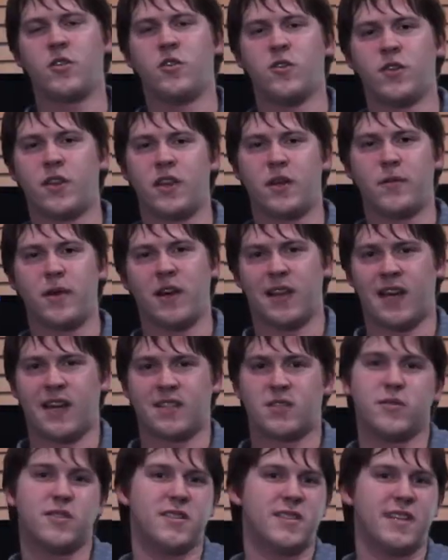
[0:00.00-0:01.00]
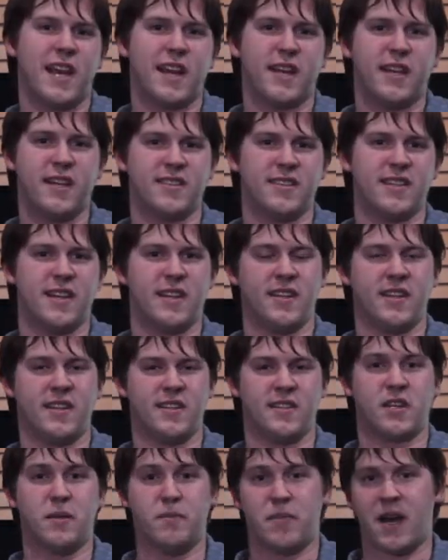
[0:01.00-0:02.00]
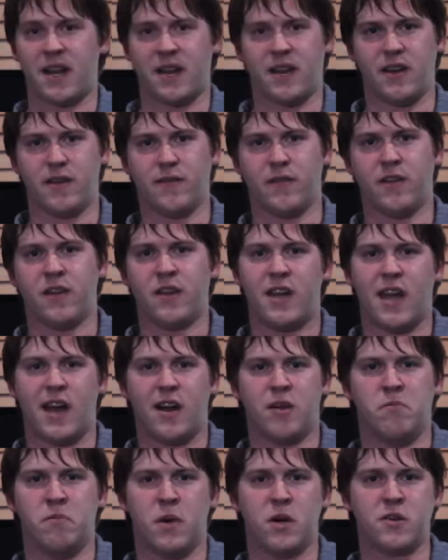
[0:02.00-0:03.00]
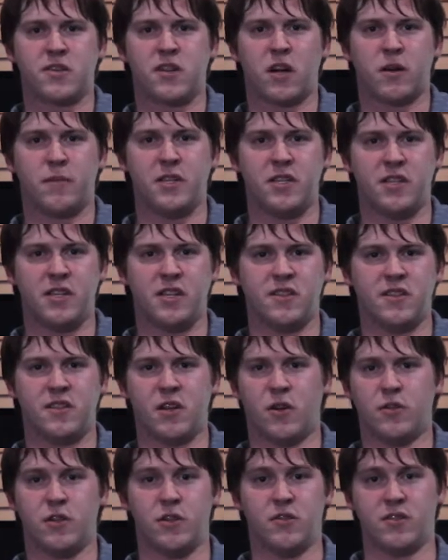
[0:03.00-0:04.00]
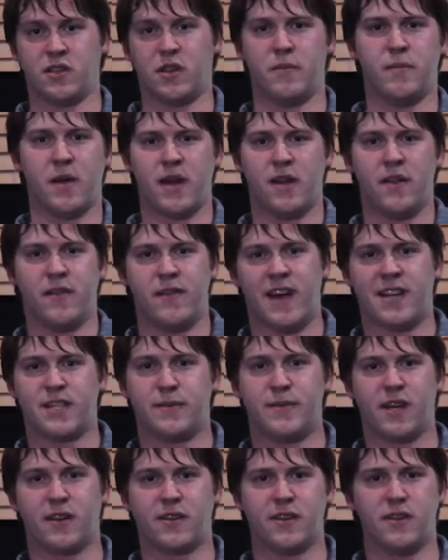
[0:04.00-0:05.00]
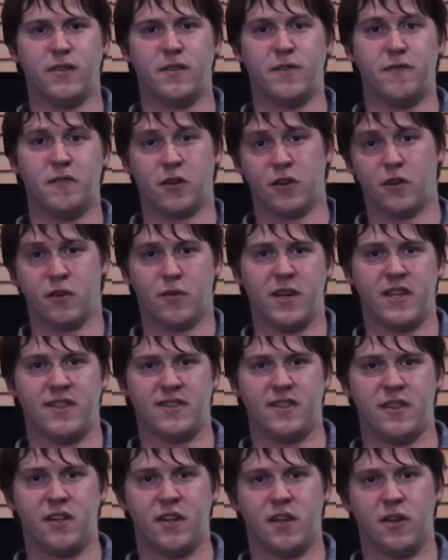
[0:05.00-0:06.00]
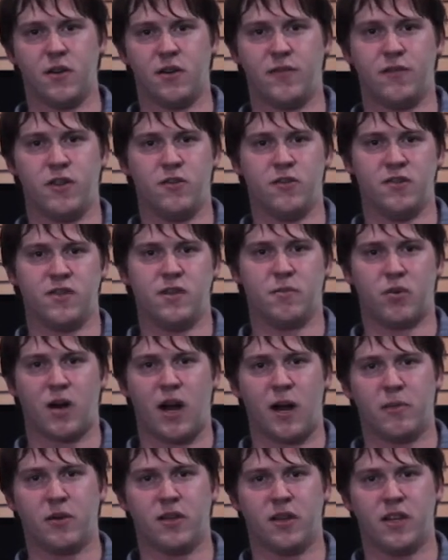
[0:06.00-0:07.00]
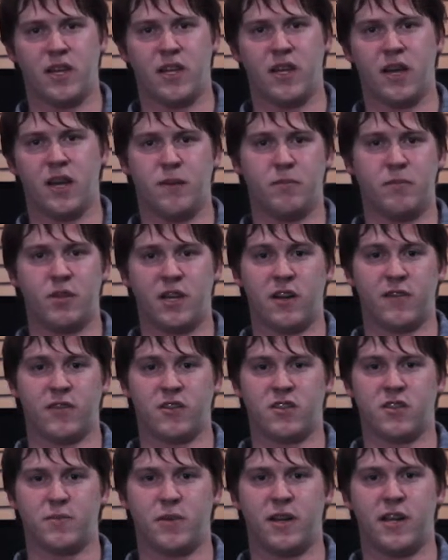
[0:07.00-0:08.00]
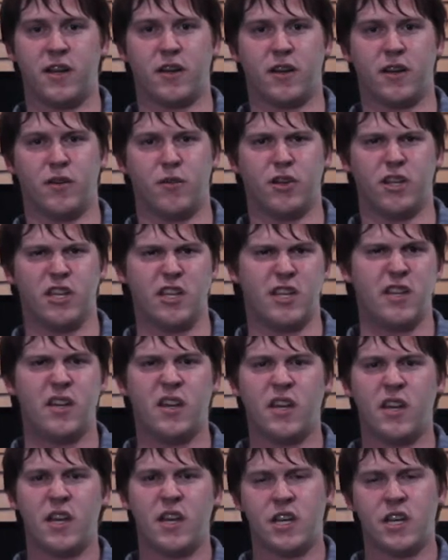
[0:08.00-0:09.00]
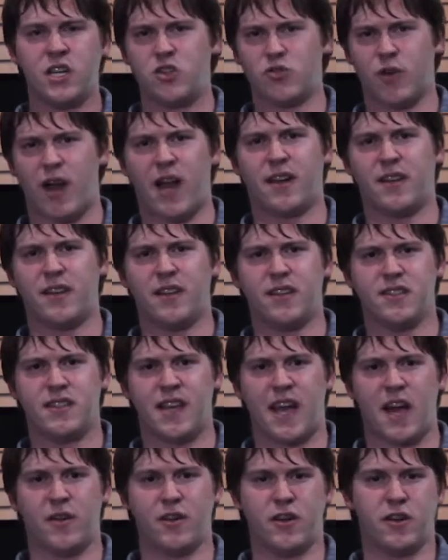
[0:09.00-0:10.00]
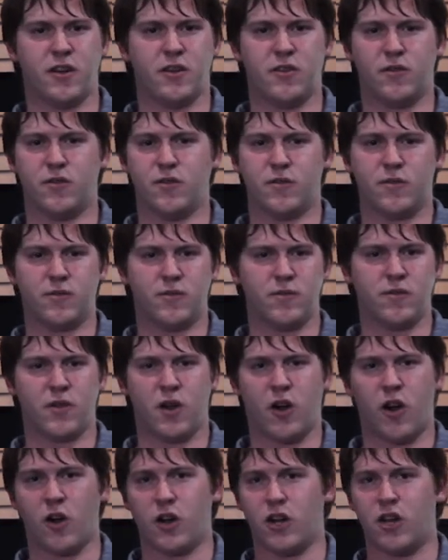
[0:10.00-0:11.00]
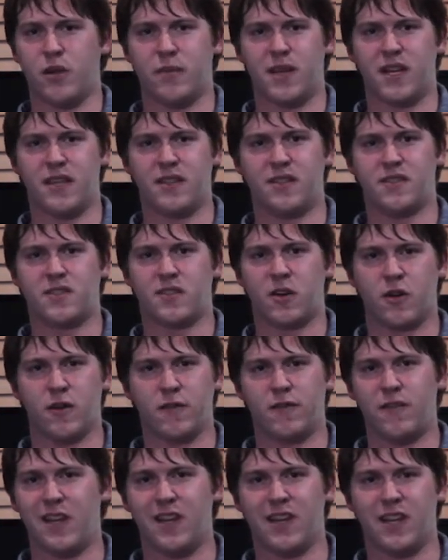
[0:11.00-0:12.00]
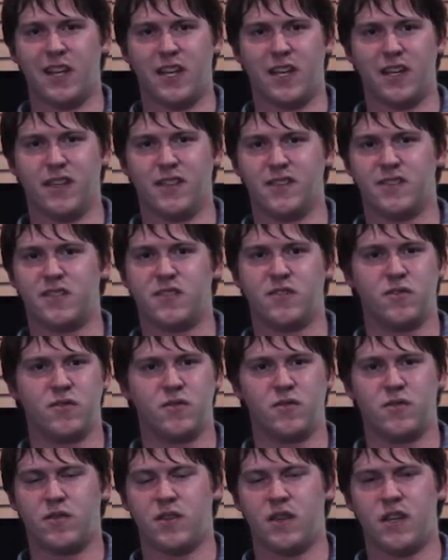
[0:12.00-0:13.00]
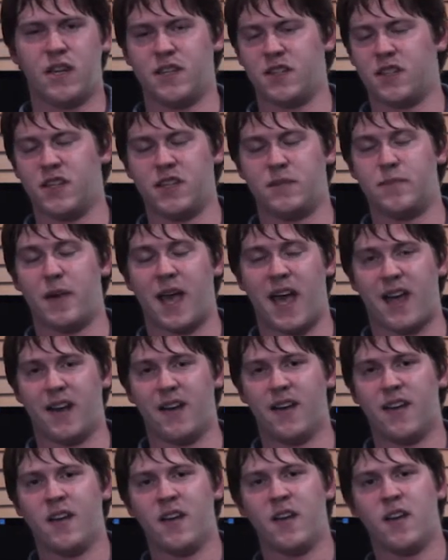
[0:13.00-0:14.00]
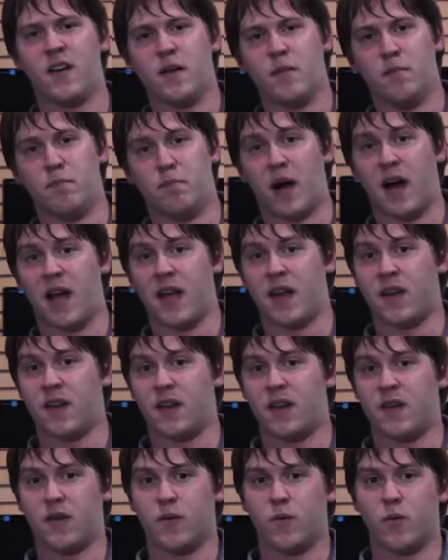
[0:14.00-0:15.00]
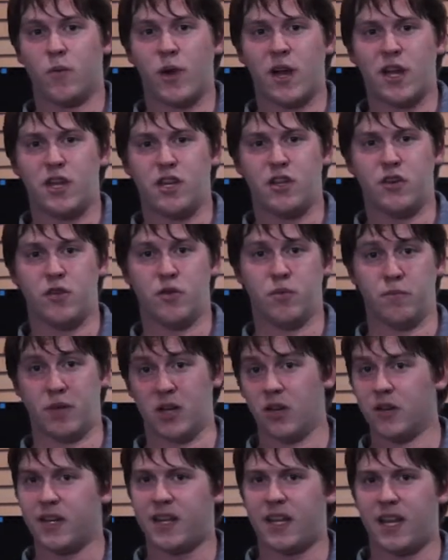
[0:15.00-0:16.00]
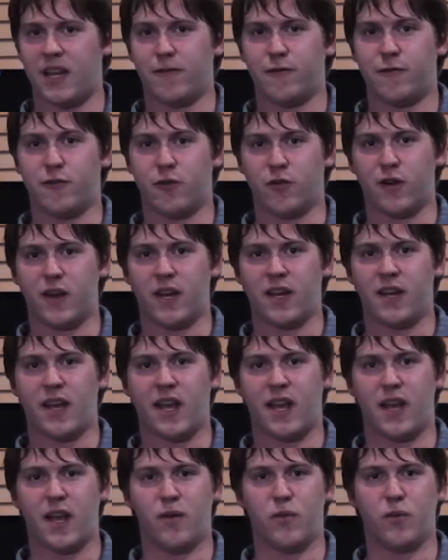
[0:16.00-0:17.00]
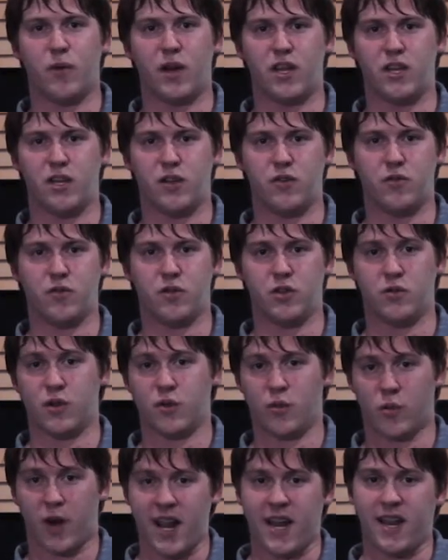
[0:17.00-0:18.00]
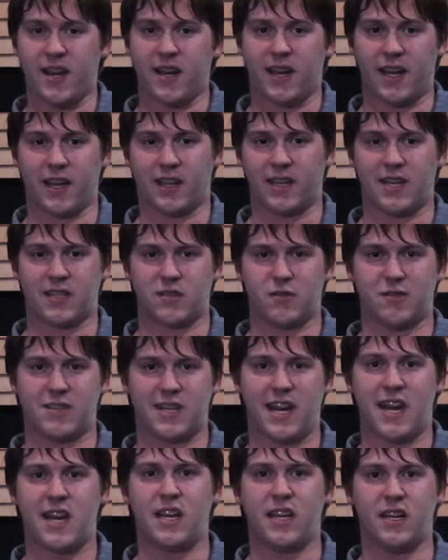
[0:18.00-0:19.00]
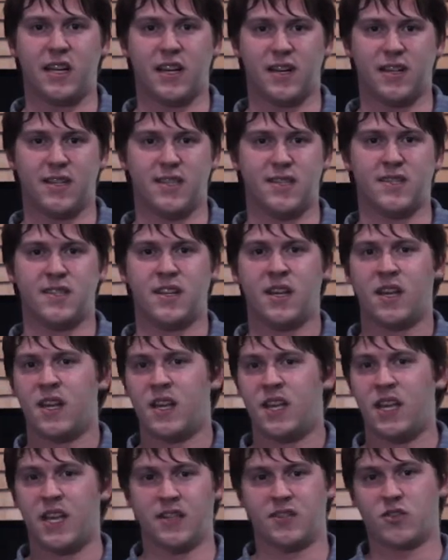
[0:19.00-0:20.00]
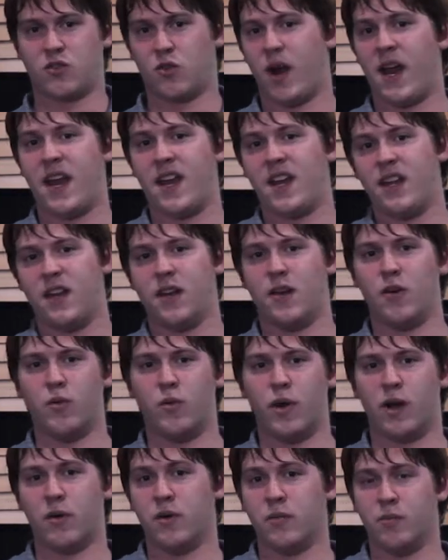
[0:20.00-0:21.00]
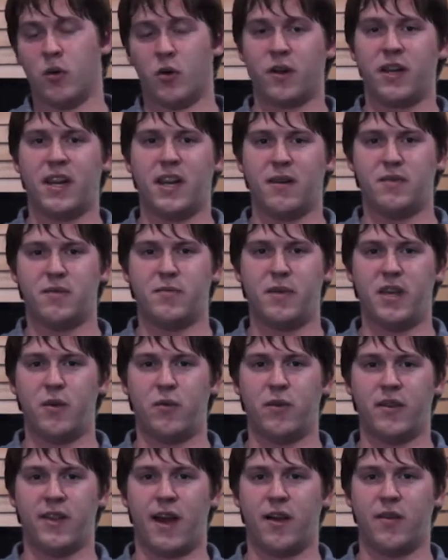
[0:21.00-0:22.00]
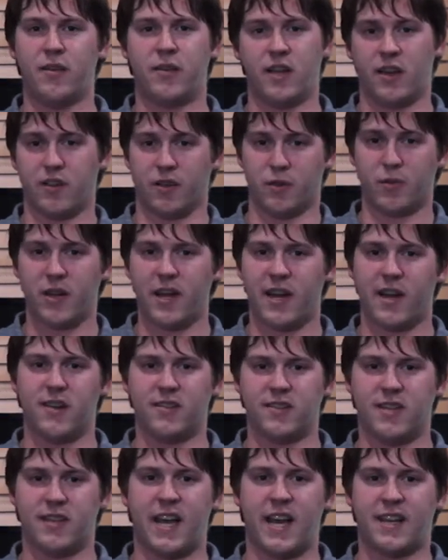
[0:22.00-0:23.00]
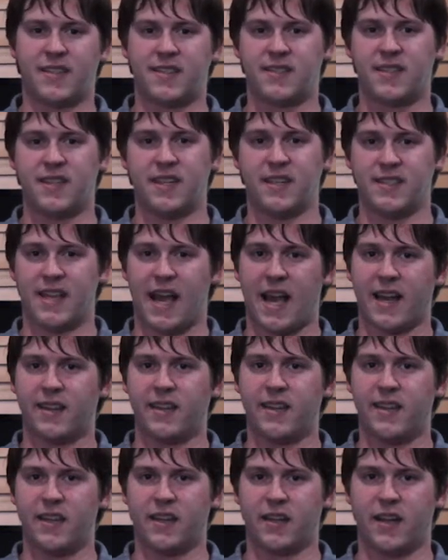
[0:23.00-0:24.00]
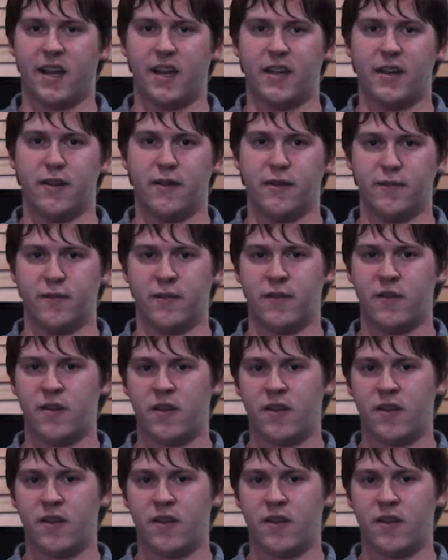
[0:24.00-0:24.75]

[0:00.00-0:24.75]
cool thing about Last One Standing is that it's competitive. Now, most RPGs don't use a competitive aspect, and for good reason. If used improperly, player versus player can really drag things down. Arguments, hurt feelings, it's bad. But when you build a game for it, and when you do it right, like Last One Standing does, it's great. Where would board games be without the other players? And that's exactly the kind of,